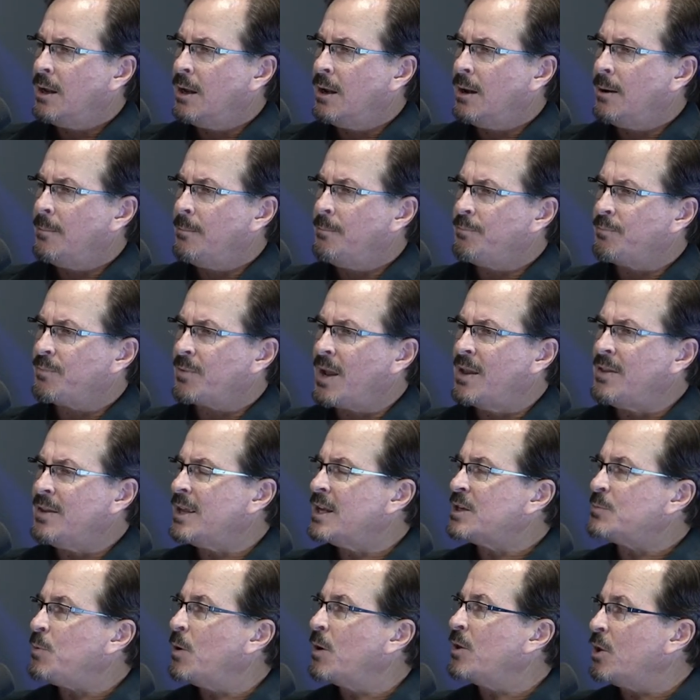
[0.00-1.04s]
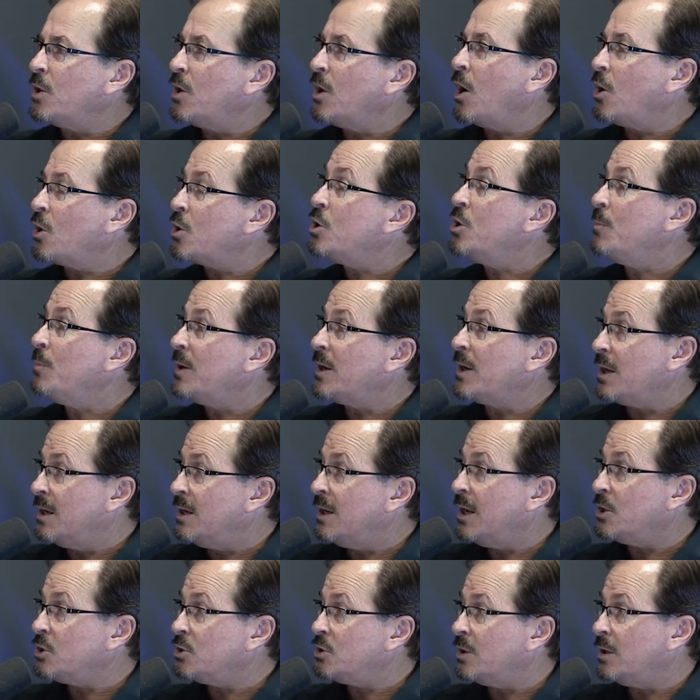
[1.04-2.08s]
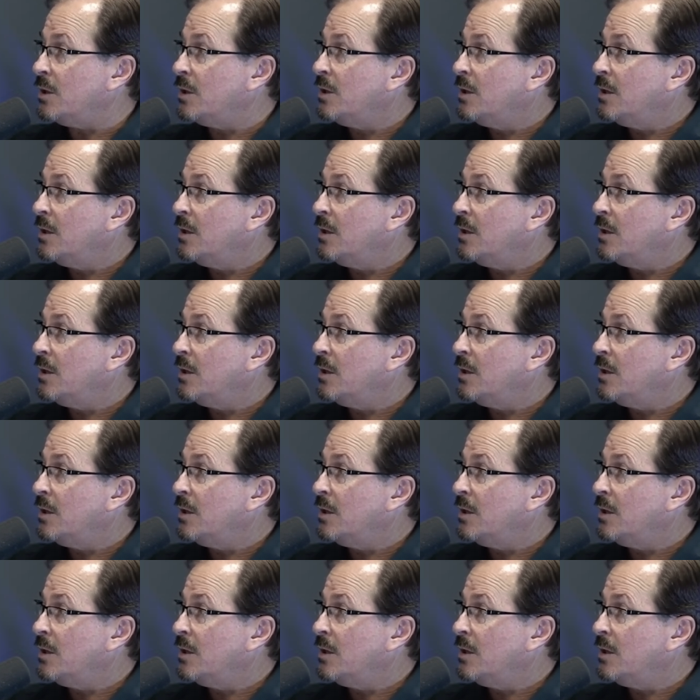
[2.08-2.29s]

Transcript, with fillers: Um, I think that's part of the, our human condition.